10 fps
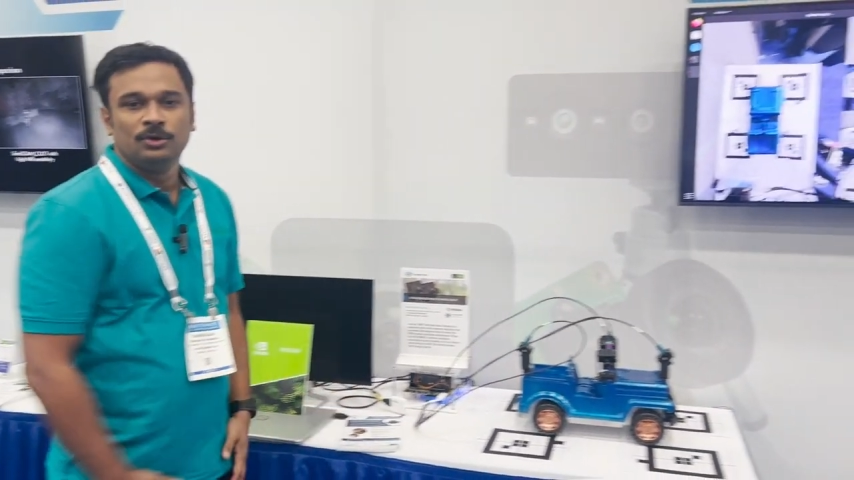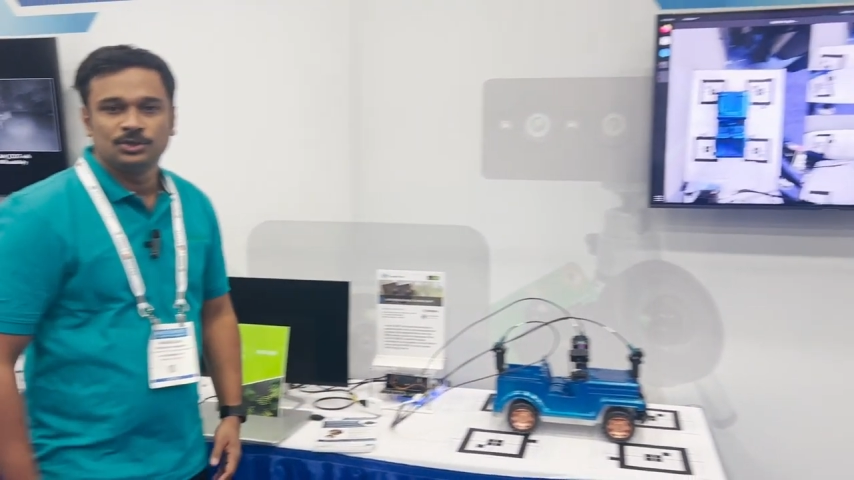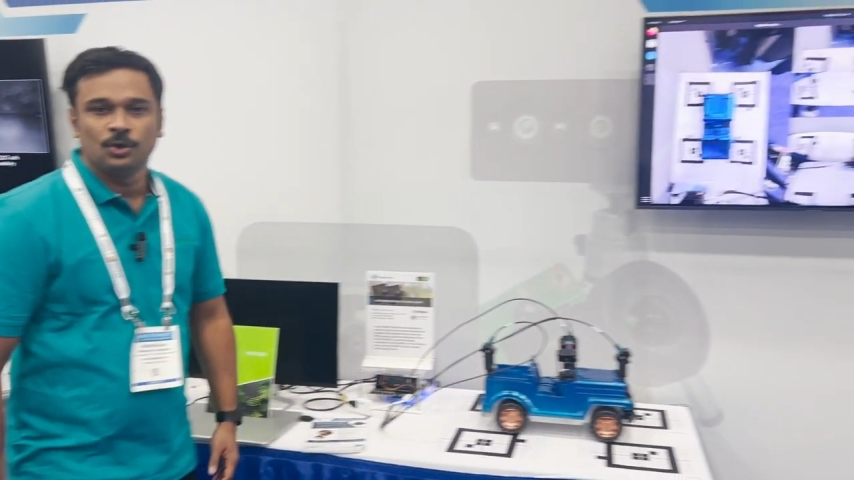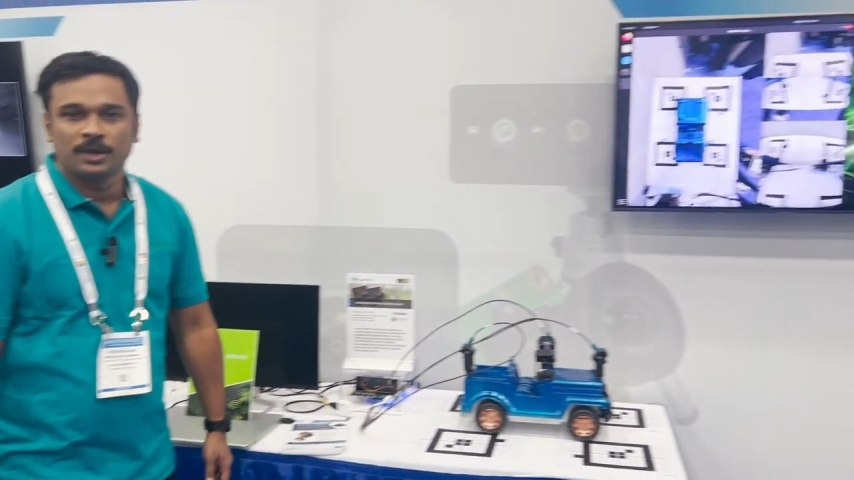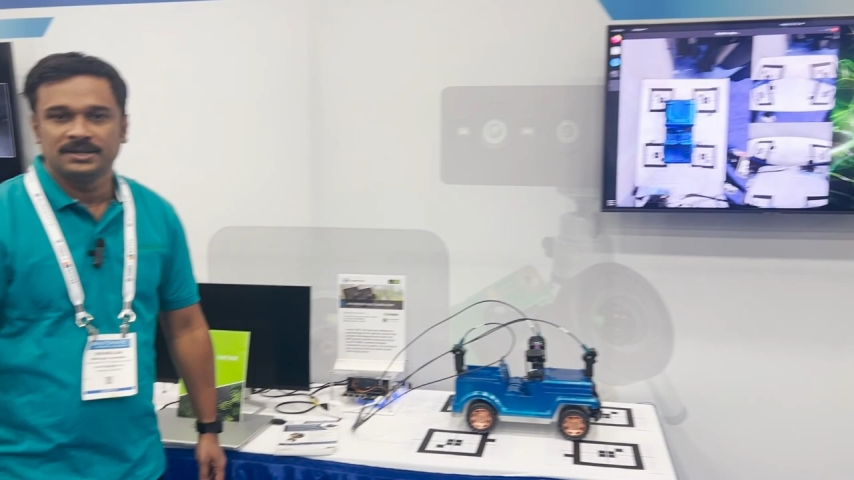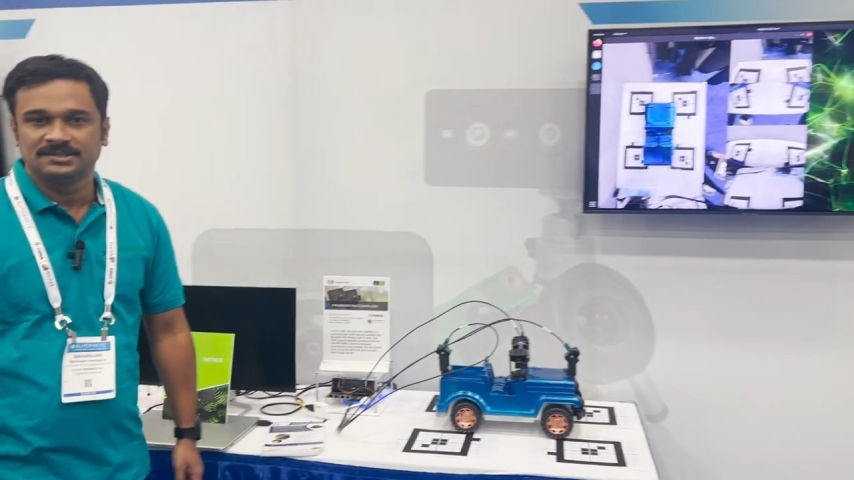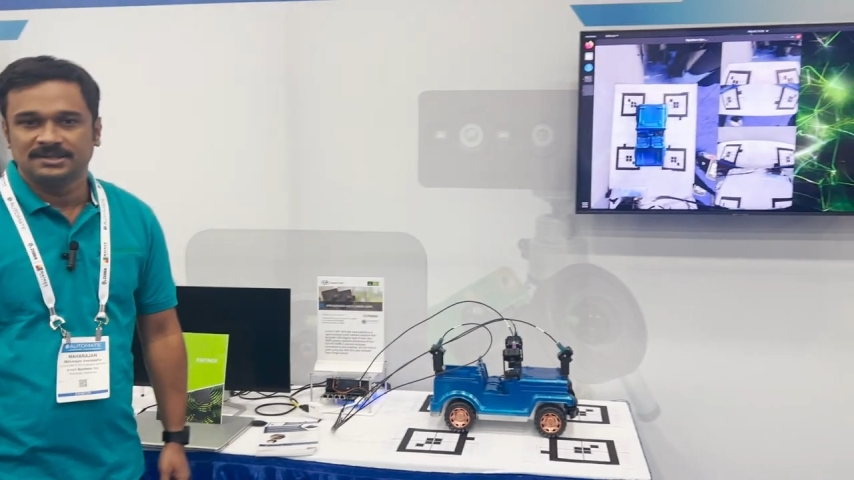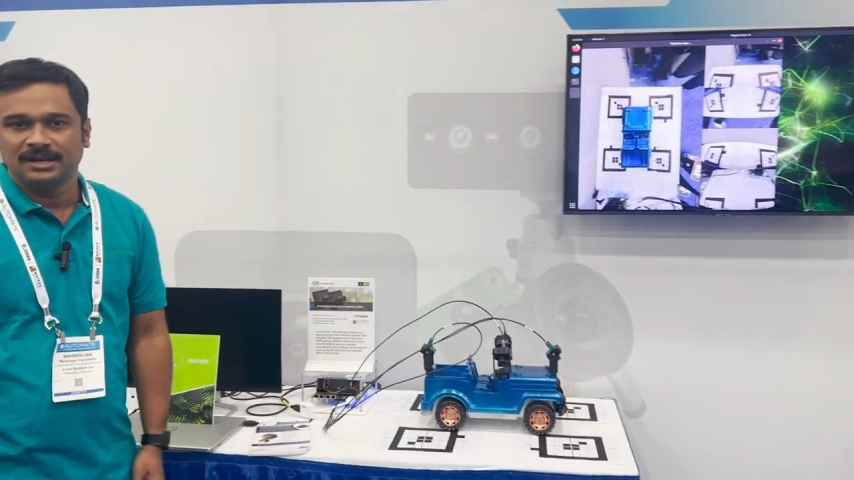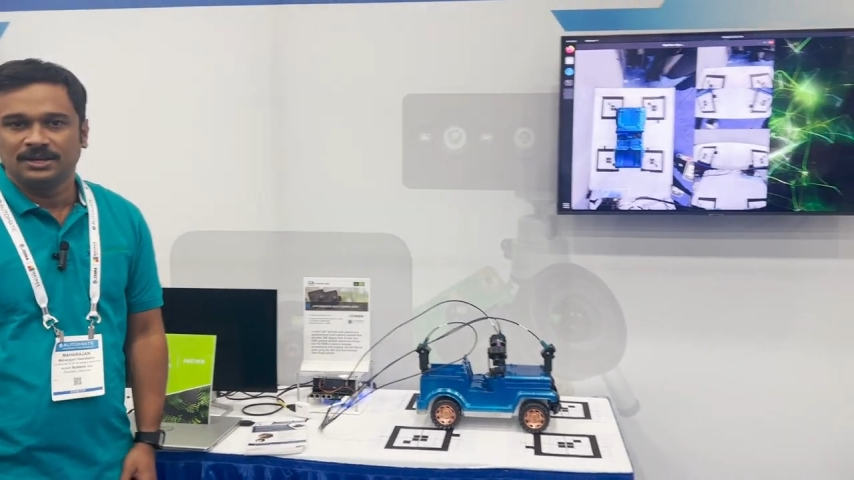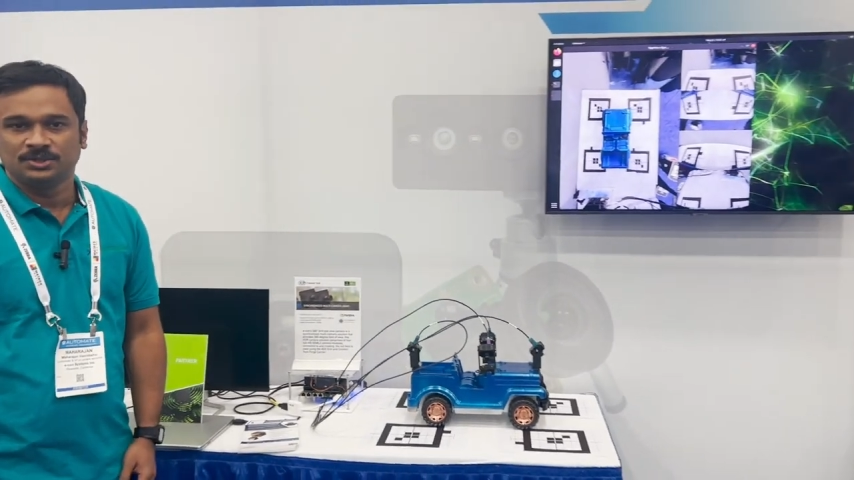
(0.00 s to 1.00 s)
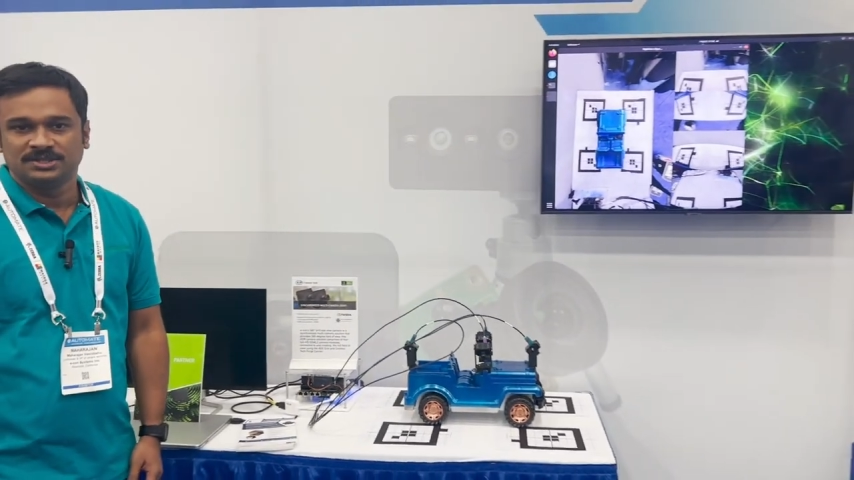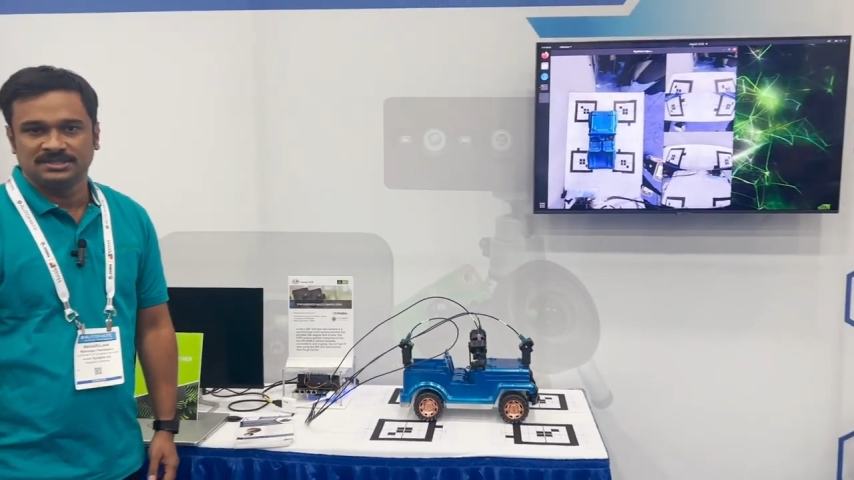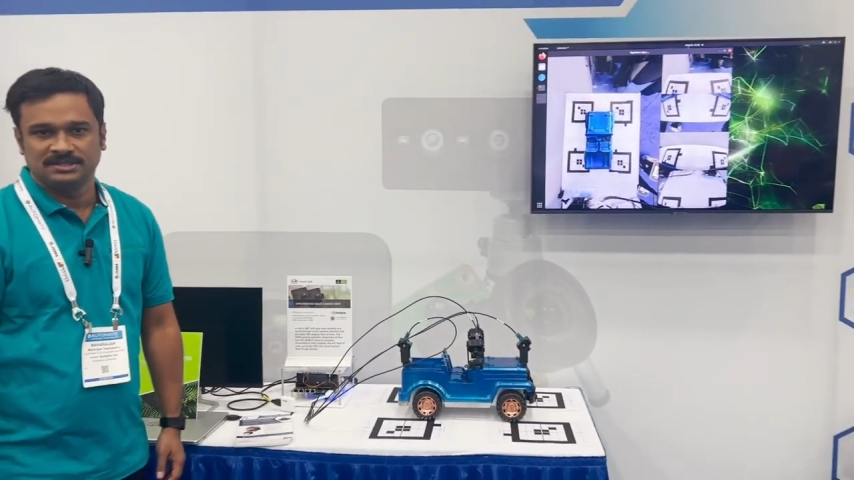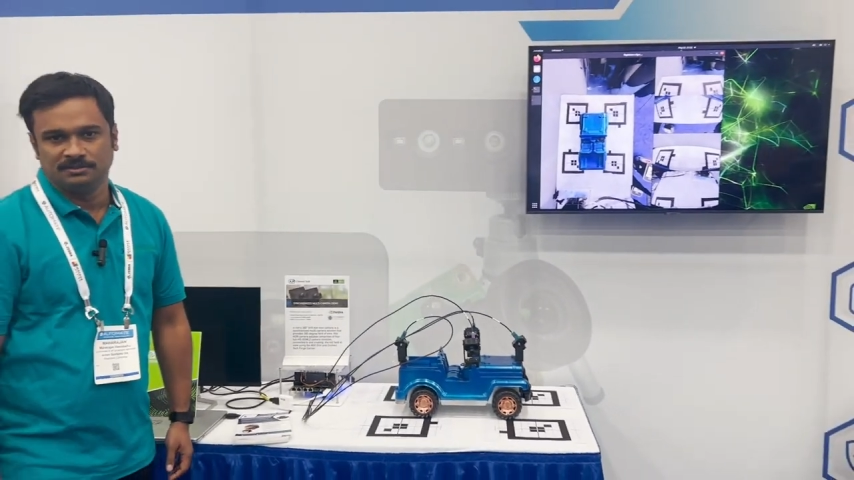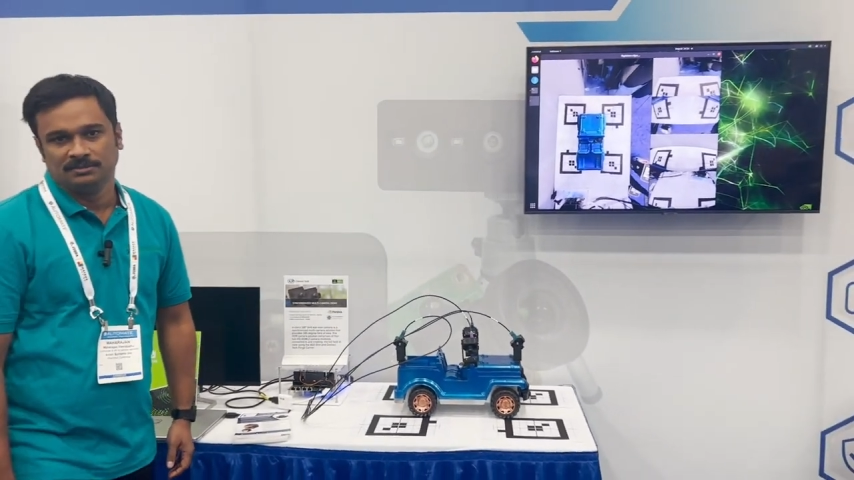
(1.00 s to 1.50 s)
showcases our
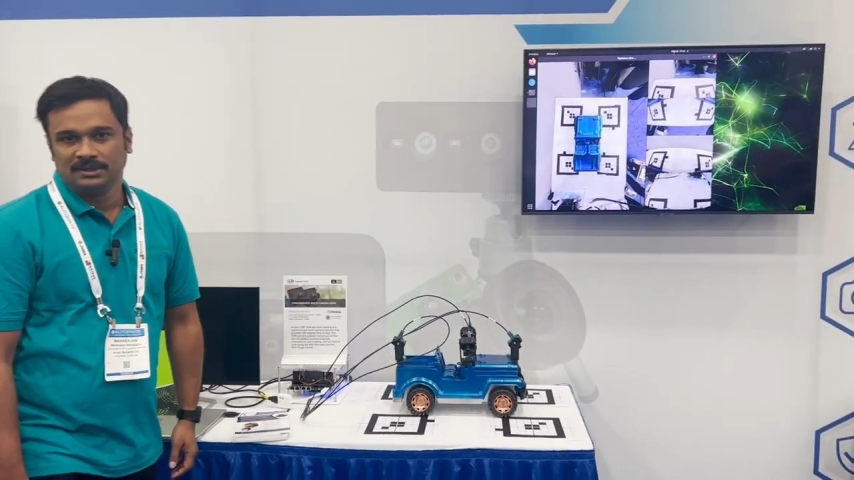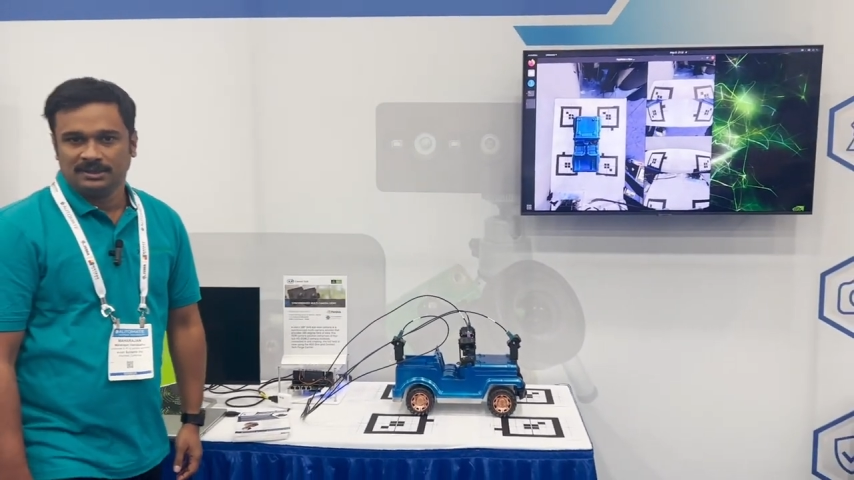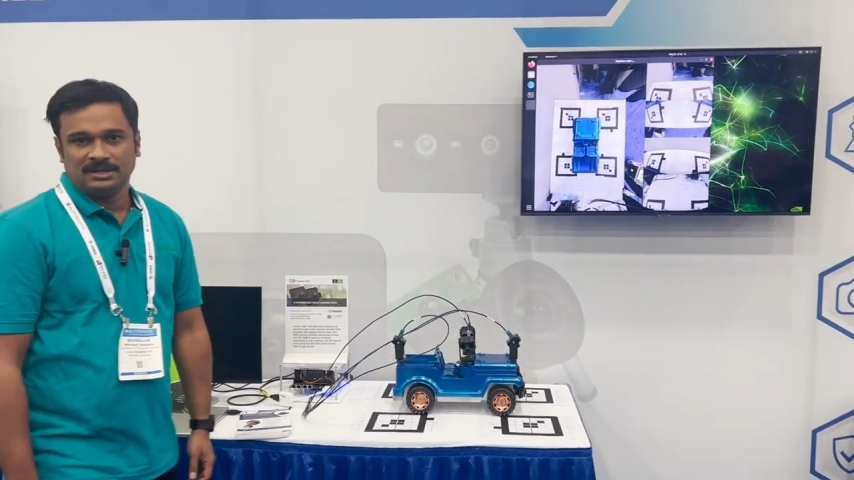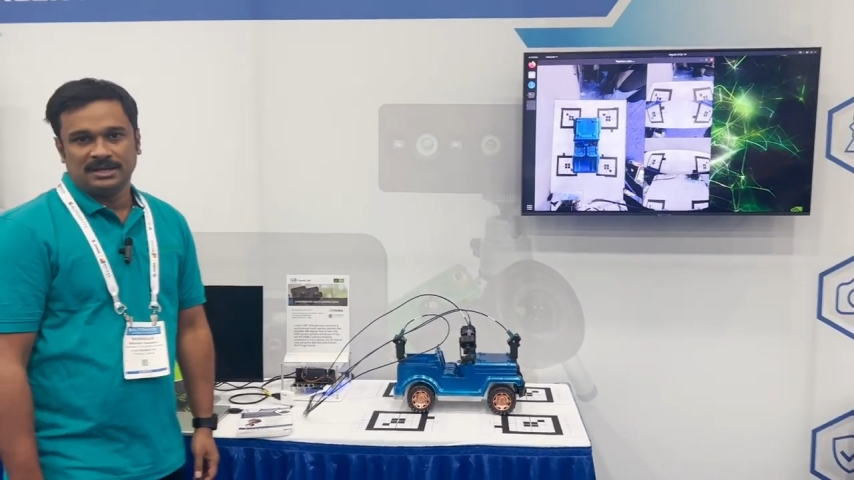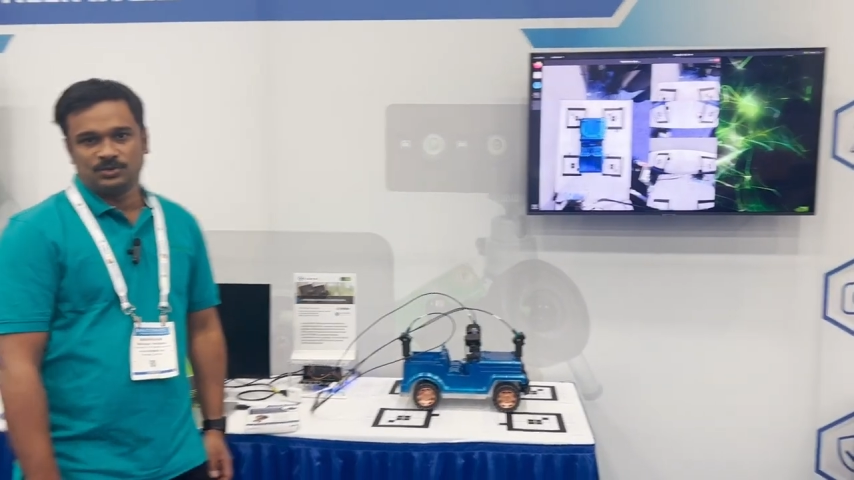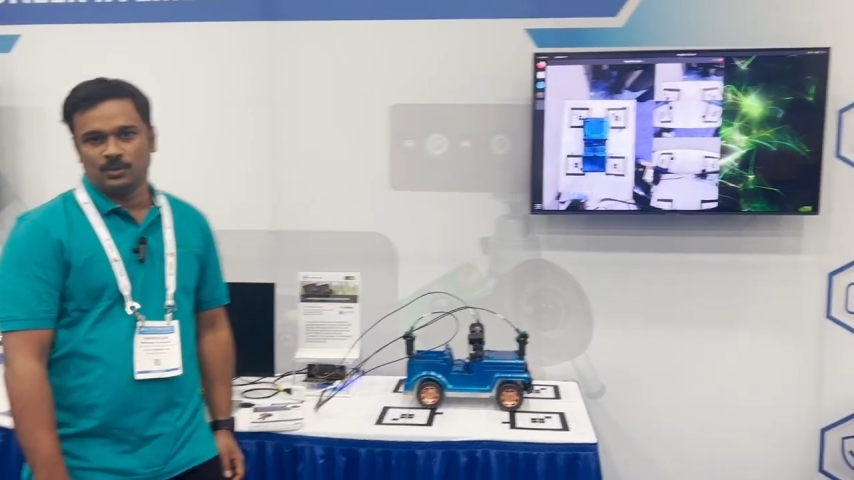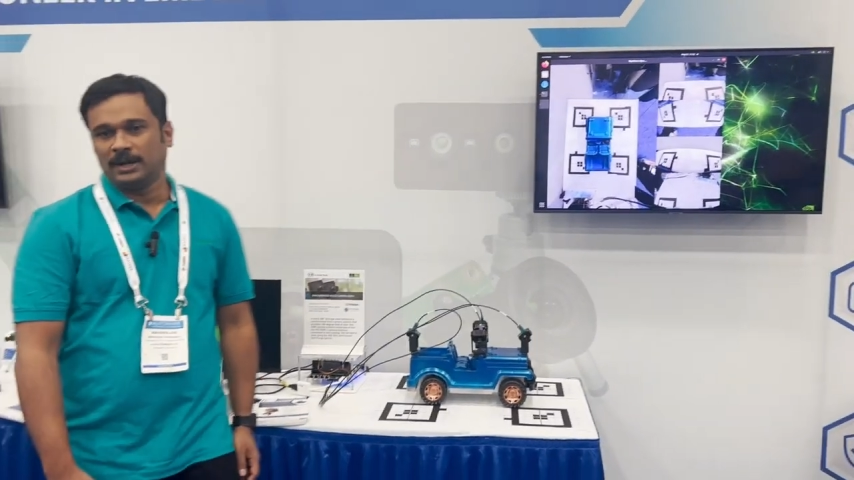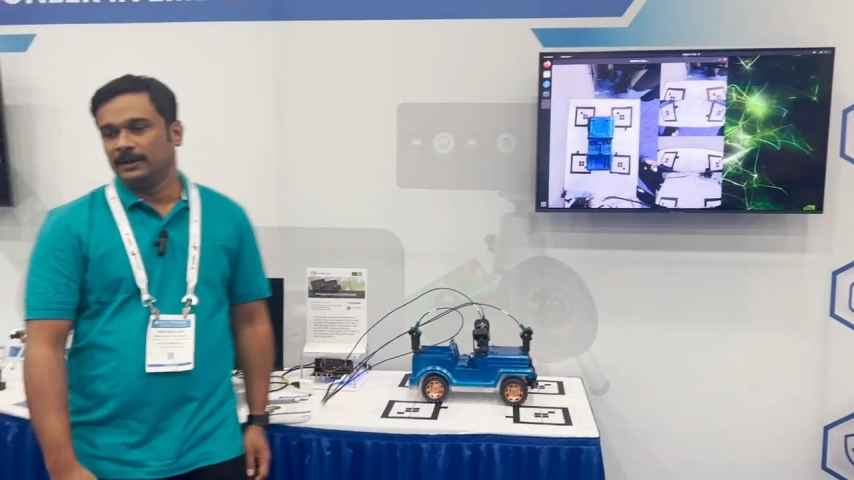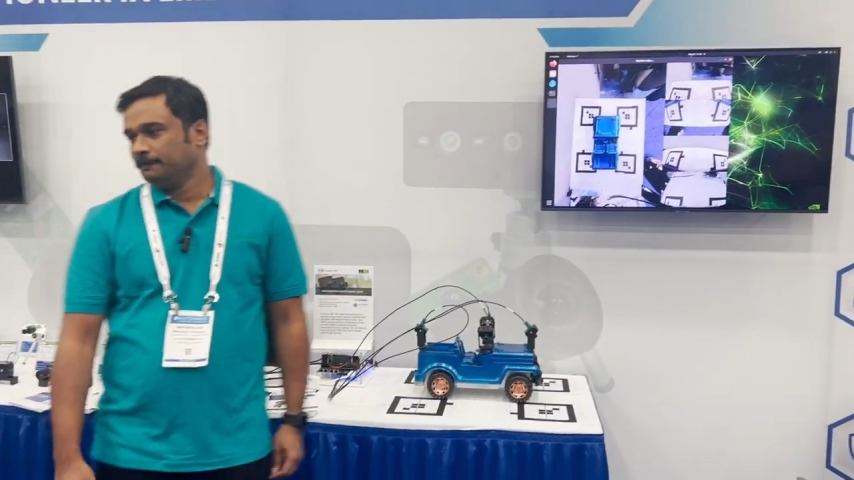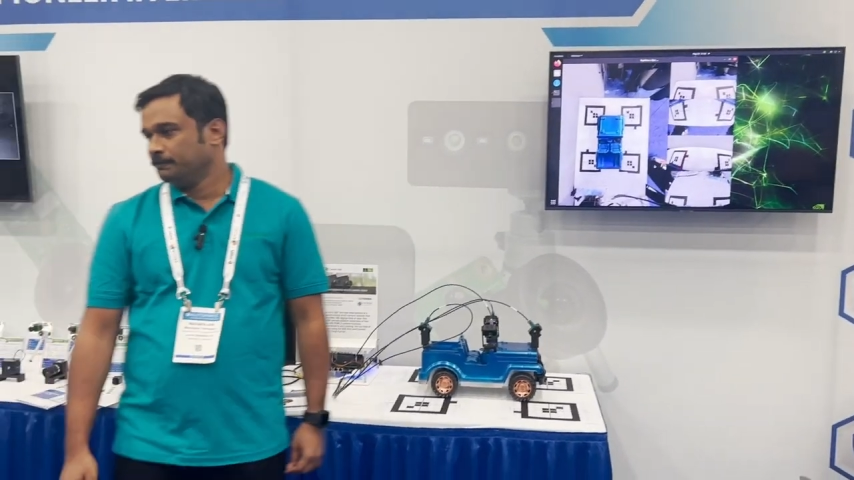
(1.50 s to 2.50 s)
ecosystem as well.